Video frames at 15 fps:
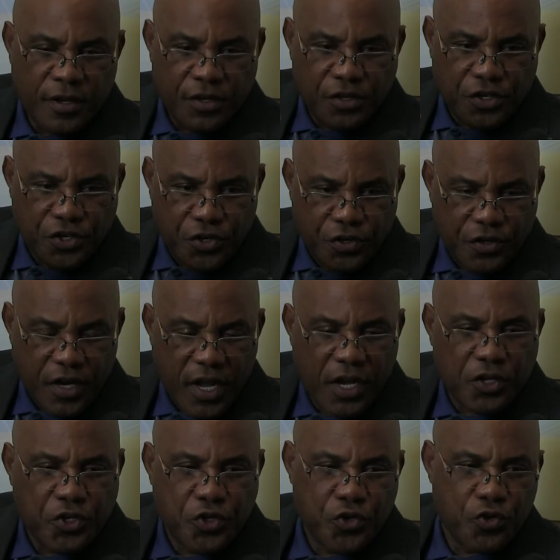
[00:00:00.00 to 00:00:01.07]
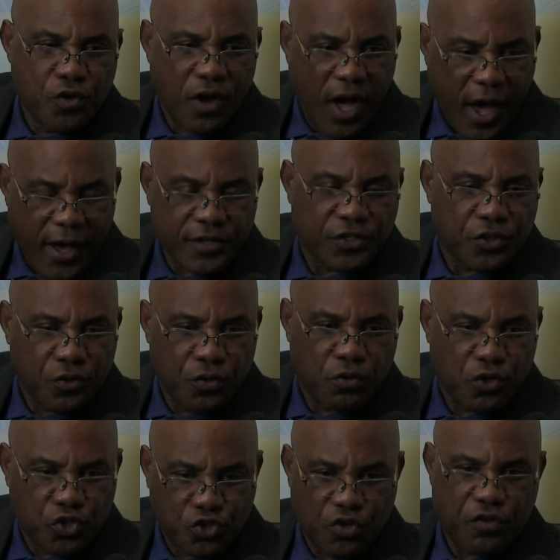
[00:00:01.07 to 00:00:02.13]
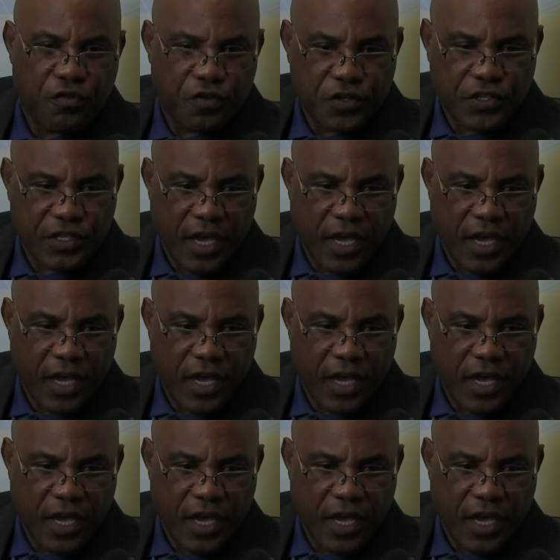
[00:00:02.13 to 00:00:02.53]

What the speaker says: They're not doing us a good service,